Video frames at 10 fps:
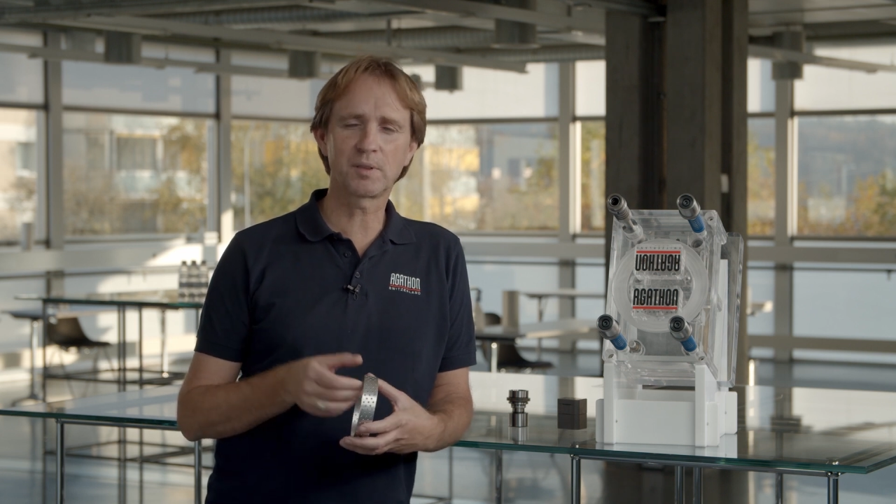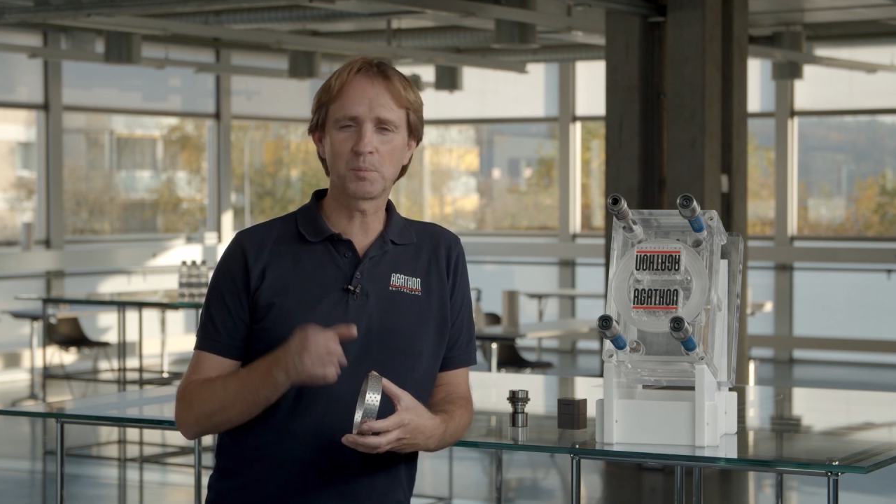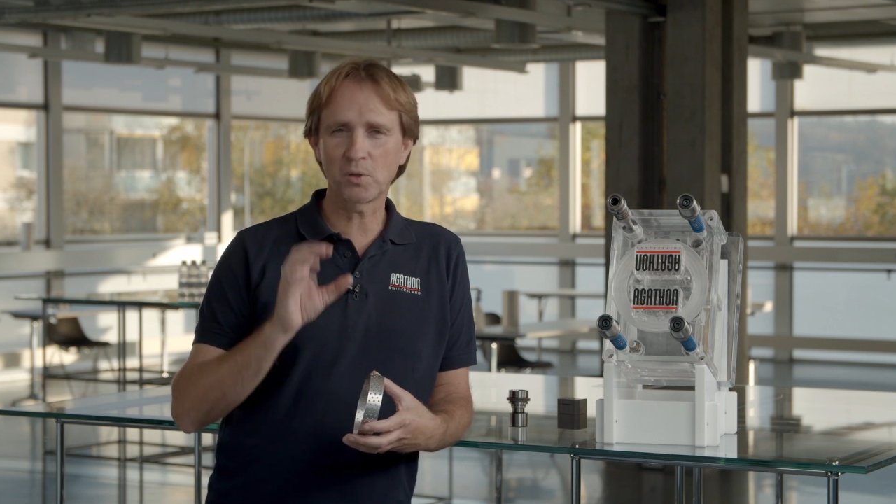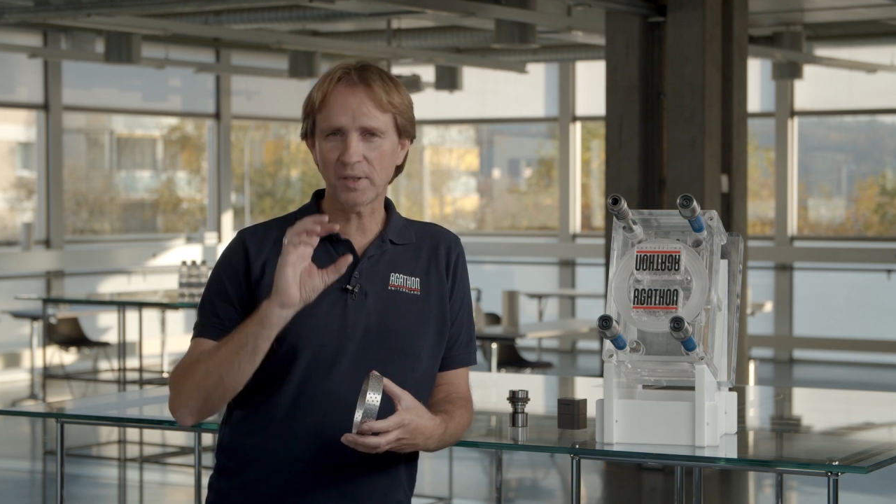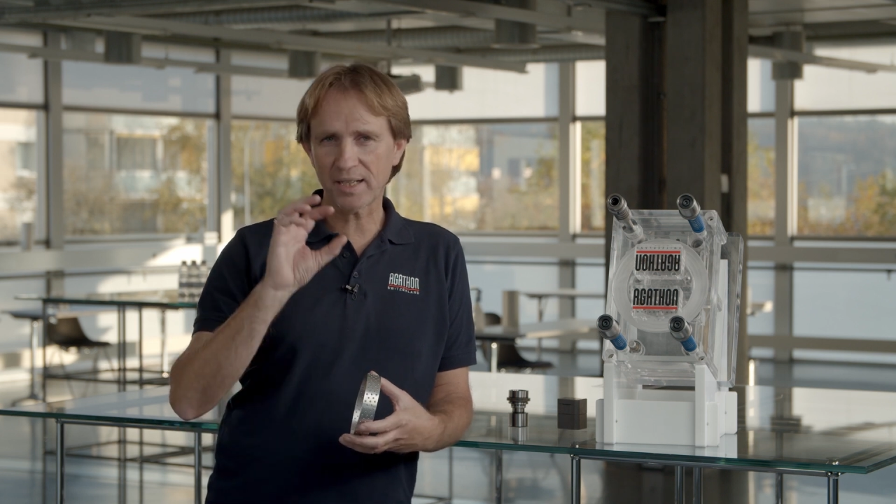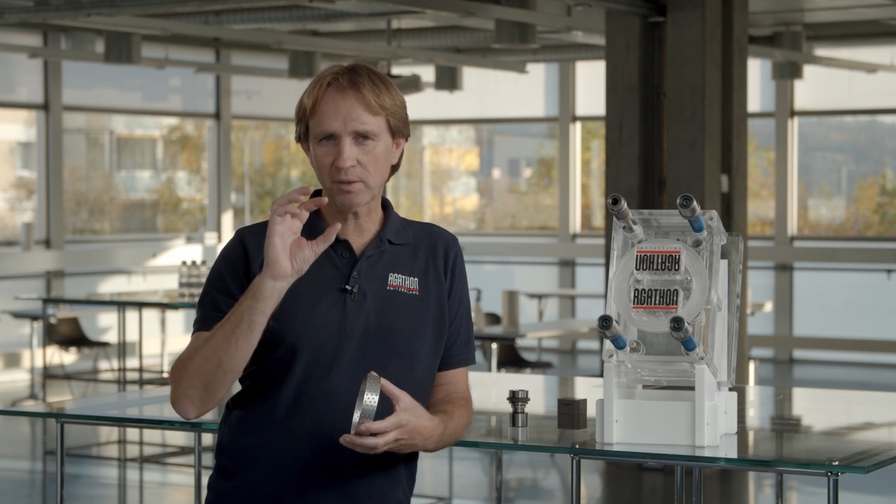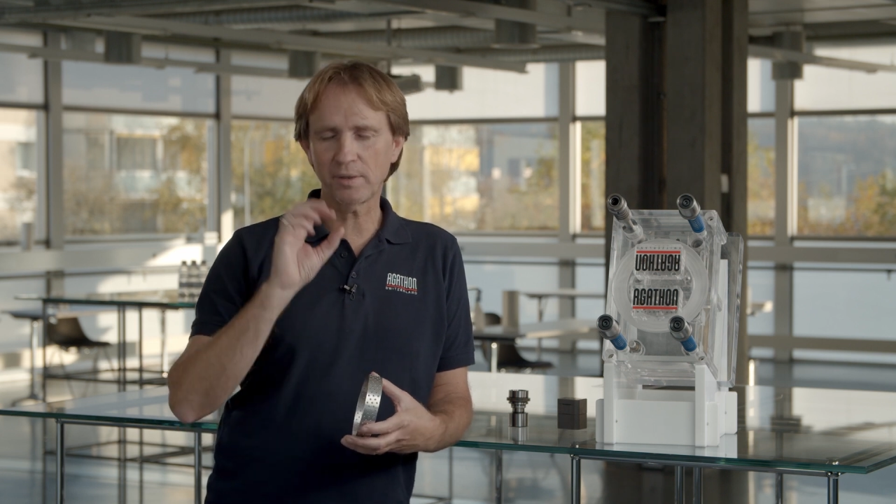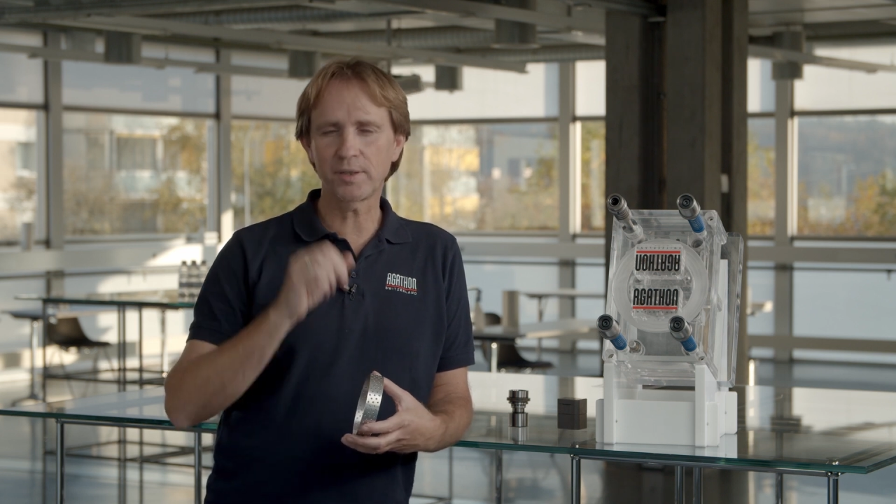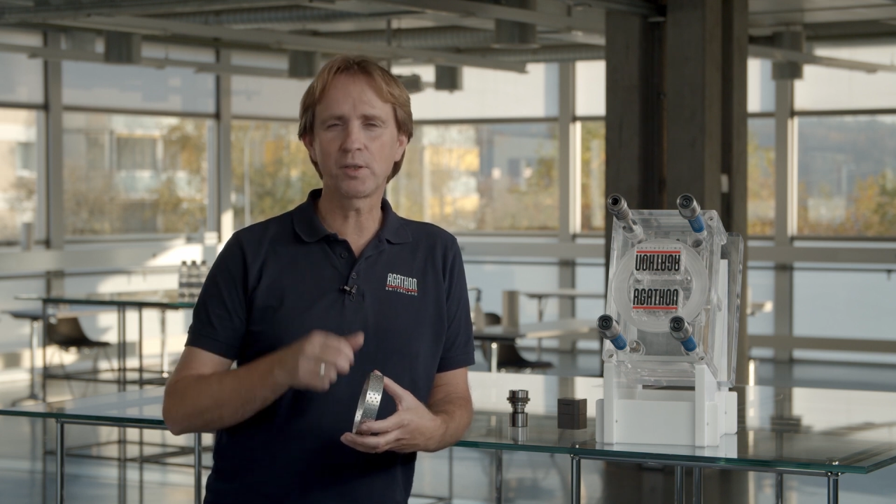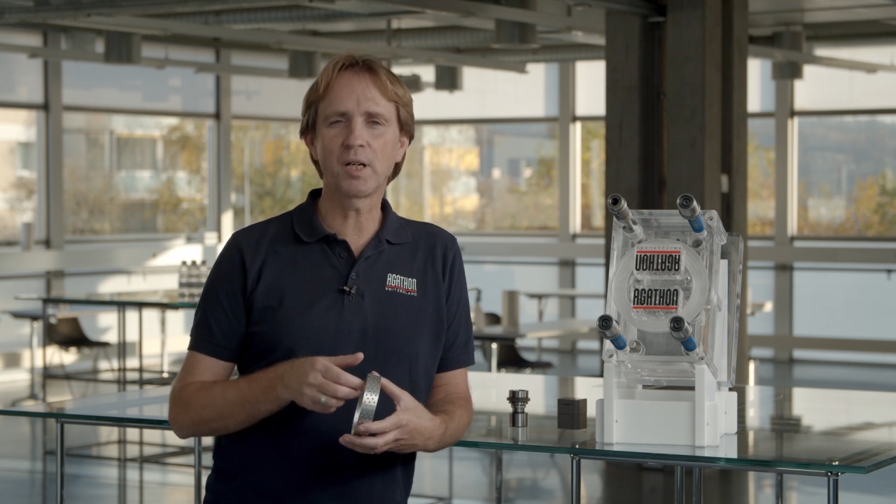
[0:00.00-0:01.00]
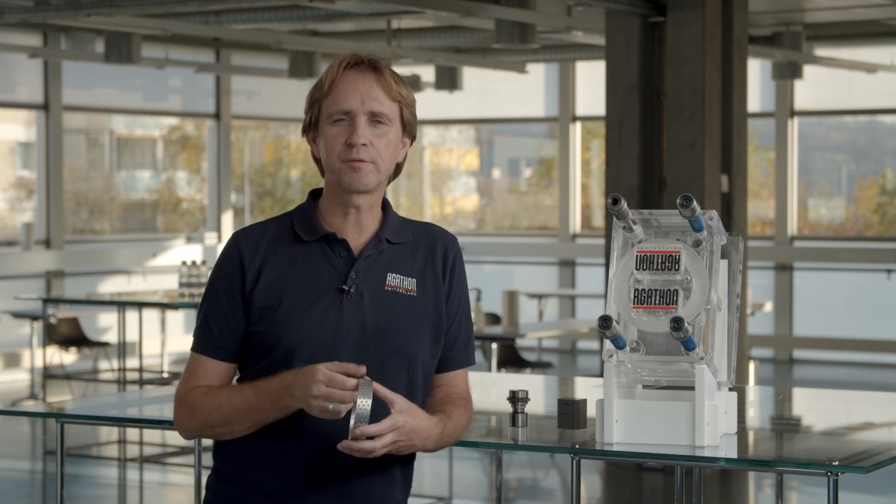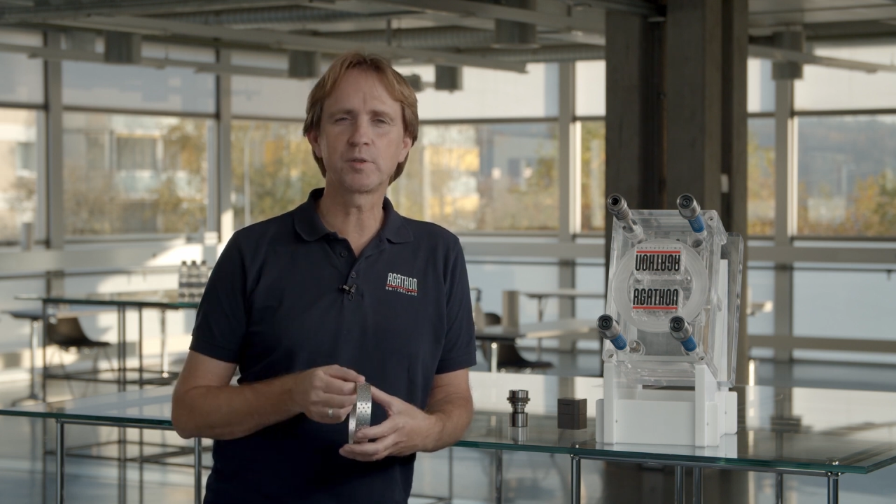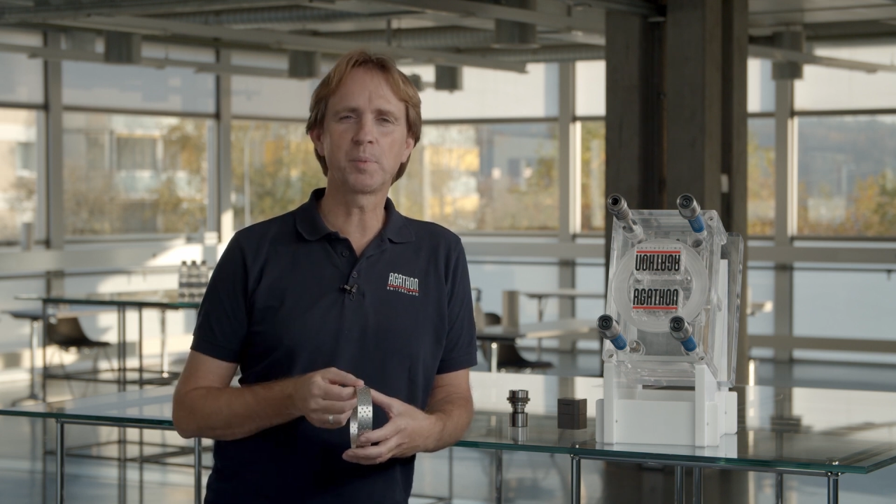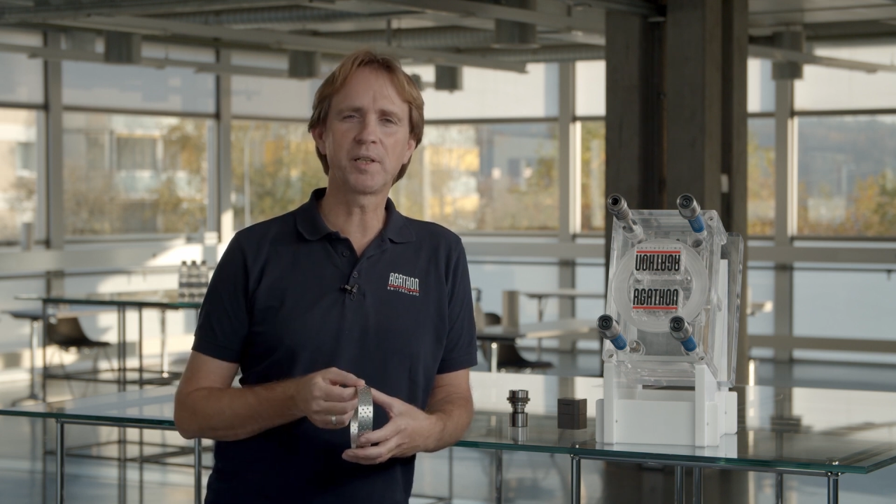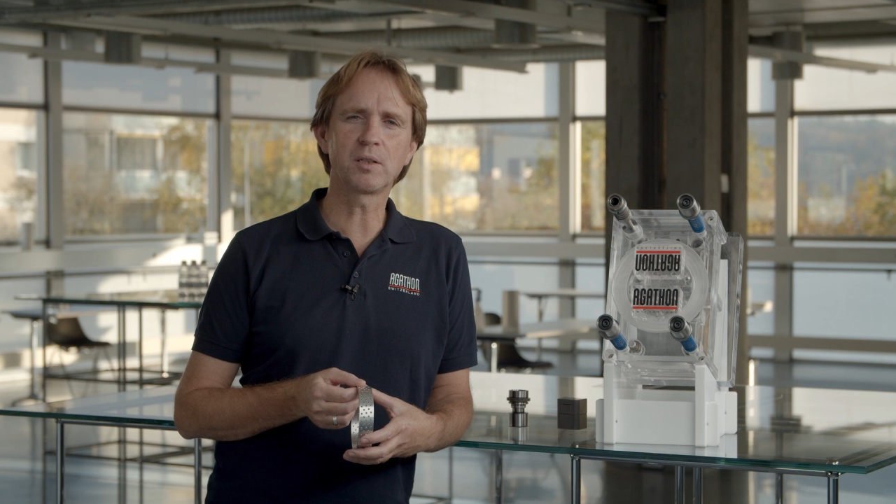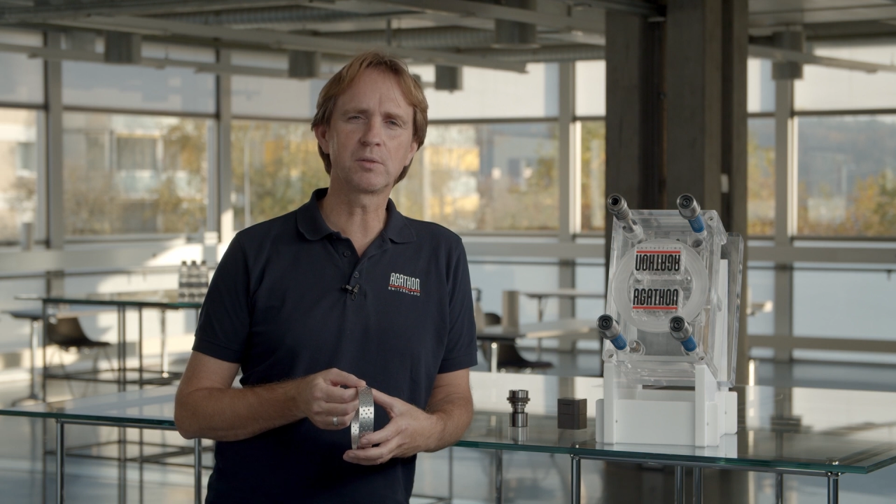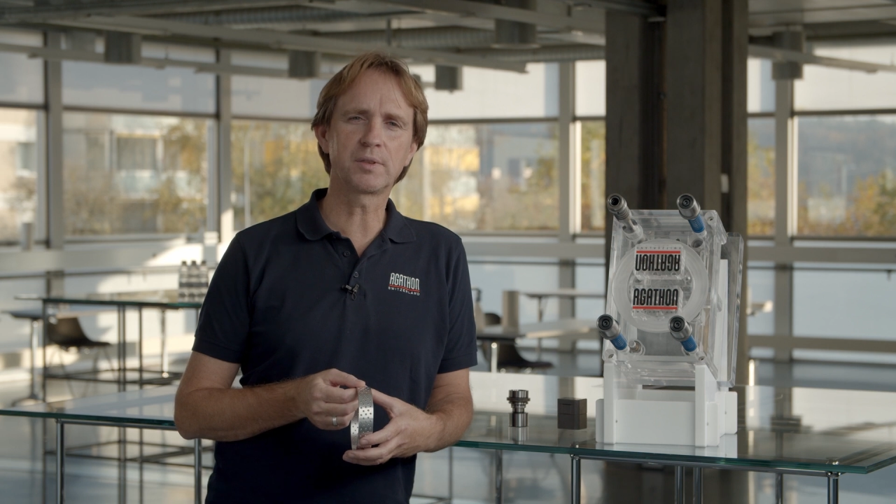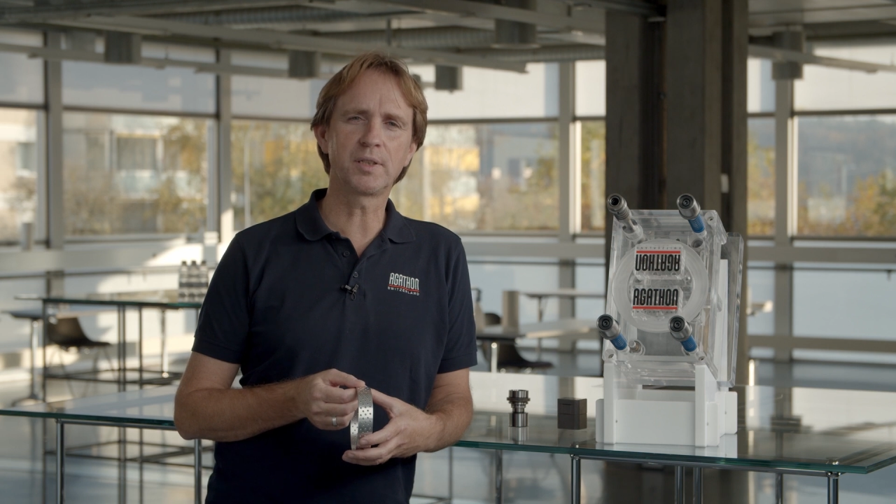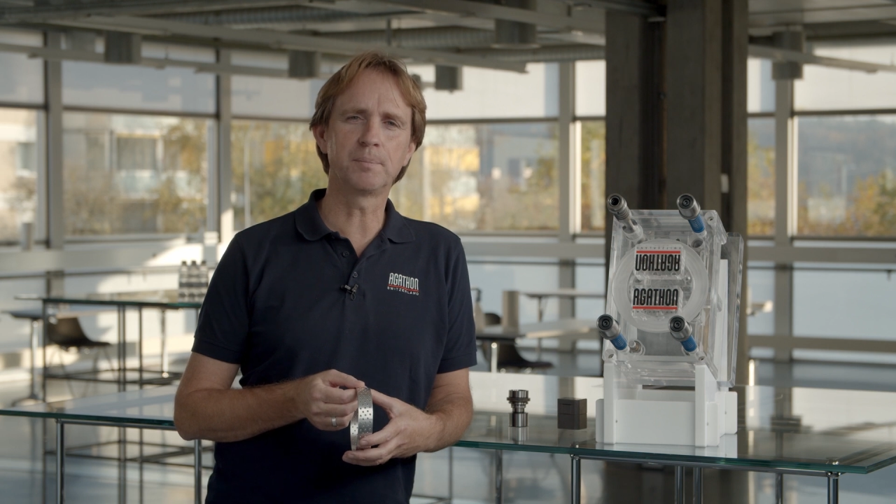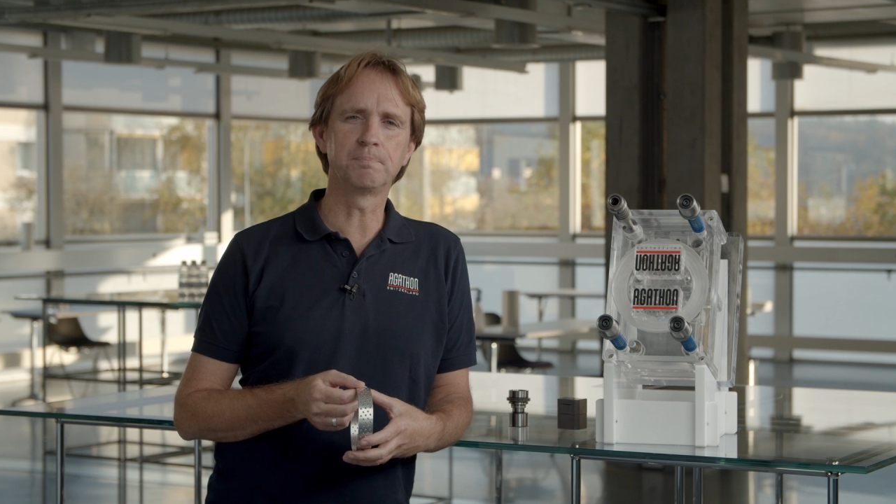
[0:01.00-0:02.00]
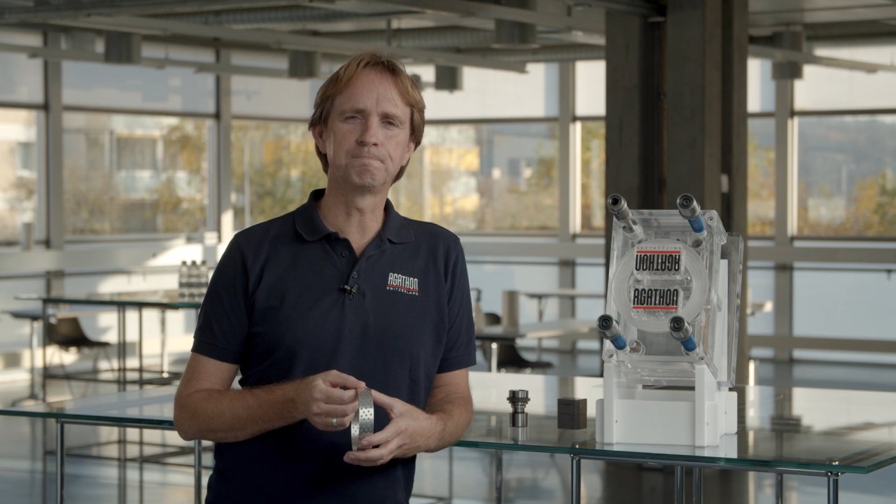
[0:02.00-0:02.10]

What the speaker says: the more accurate you have to preload them.